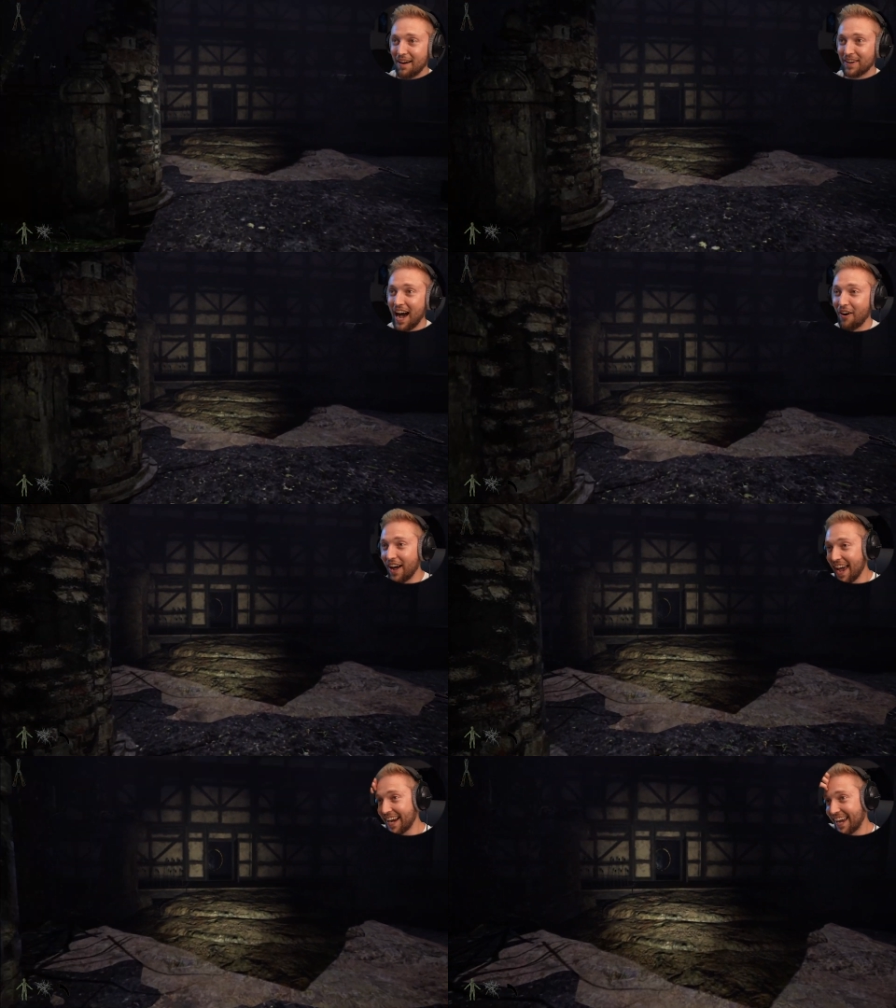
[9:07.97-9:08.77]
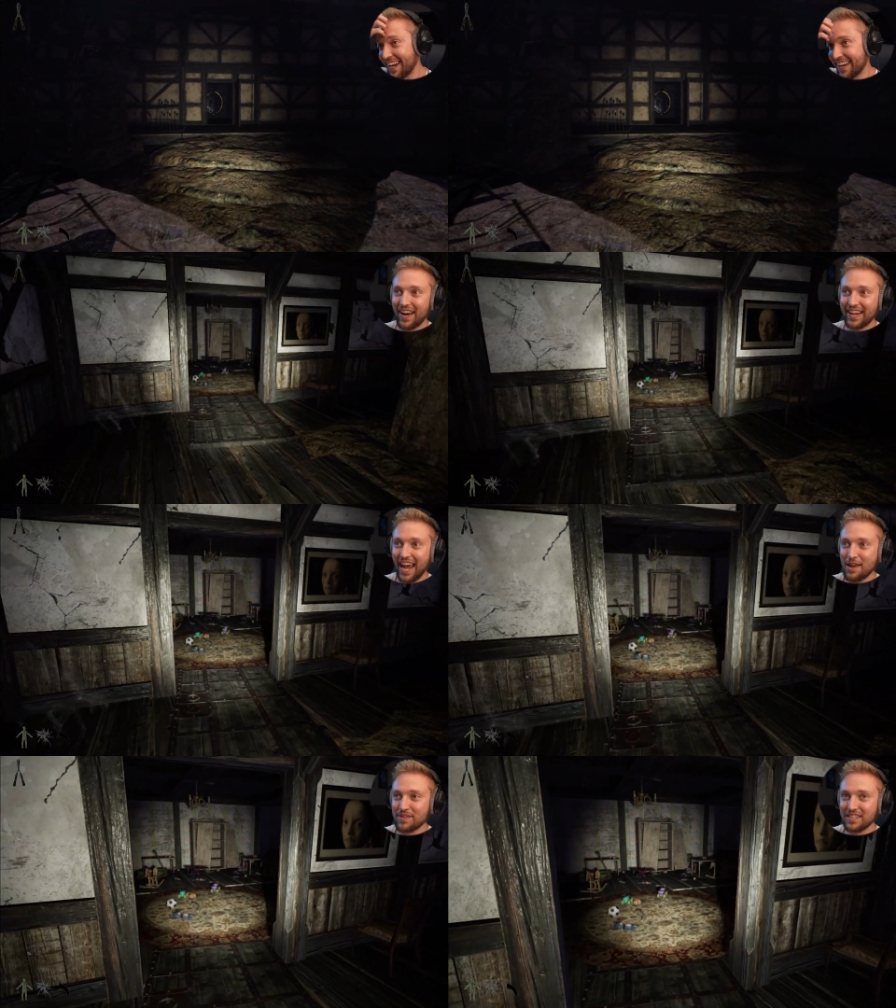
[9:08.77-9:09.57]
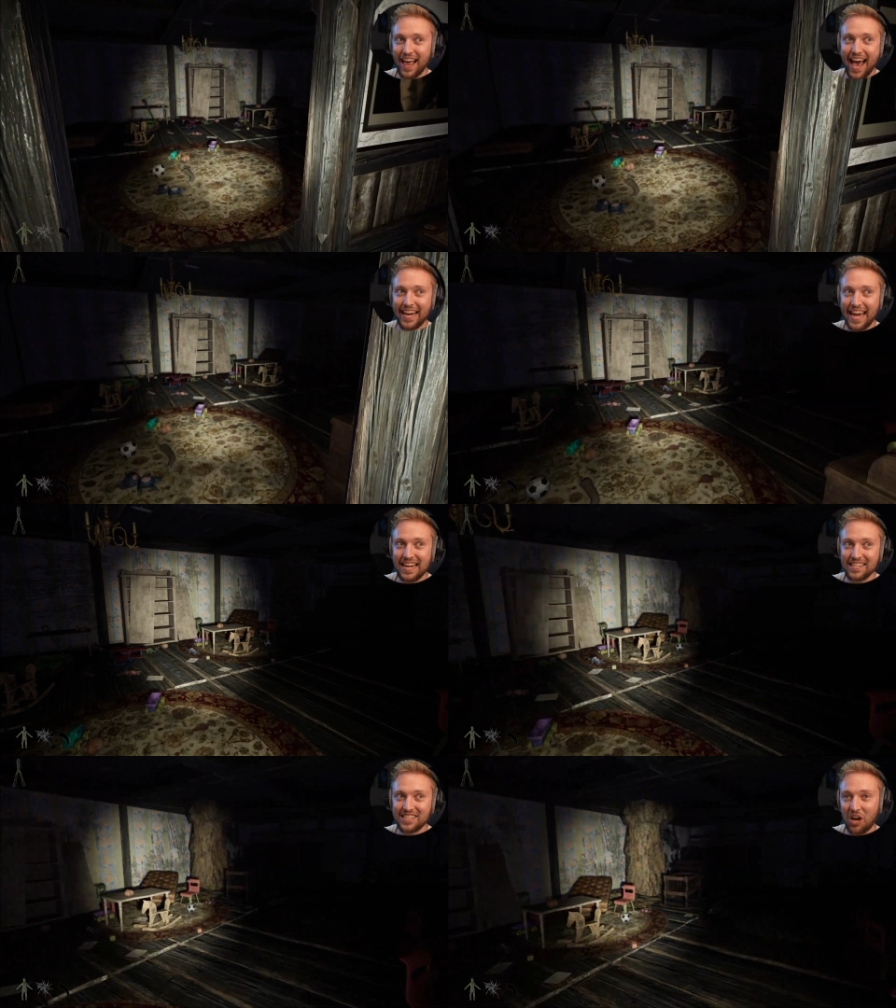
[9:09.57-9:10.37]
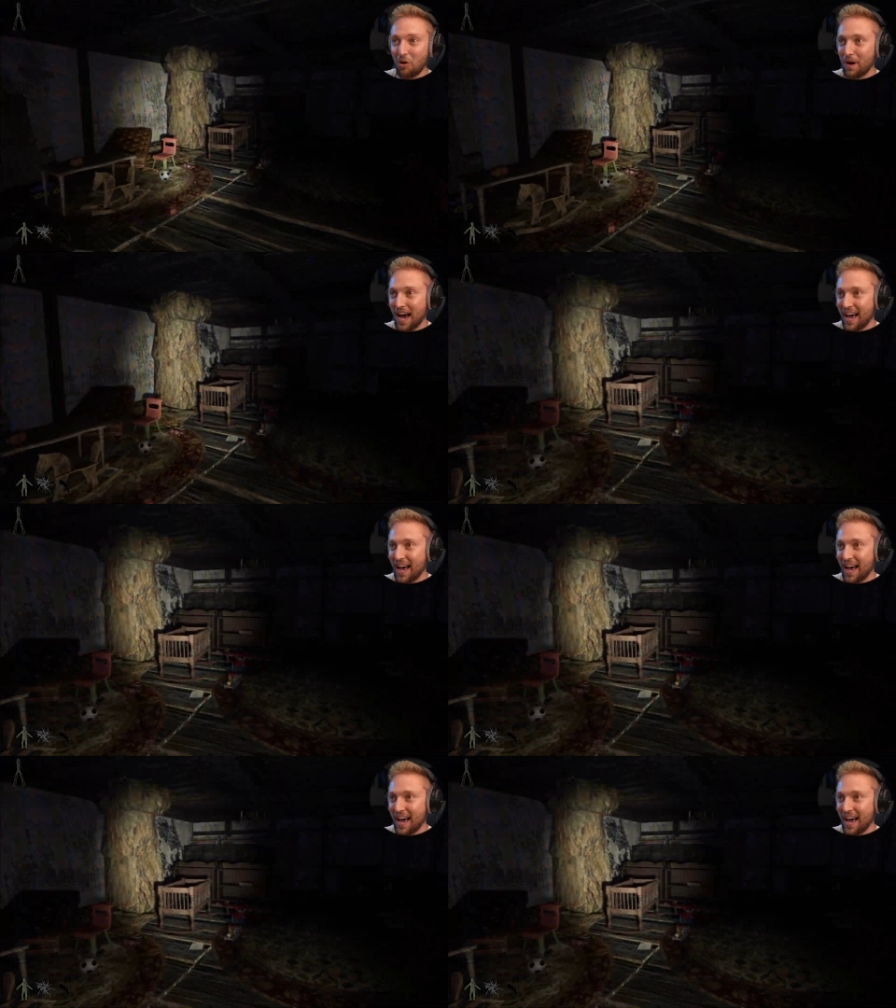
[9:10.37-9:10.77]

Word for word: I'm going! My game is lagging so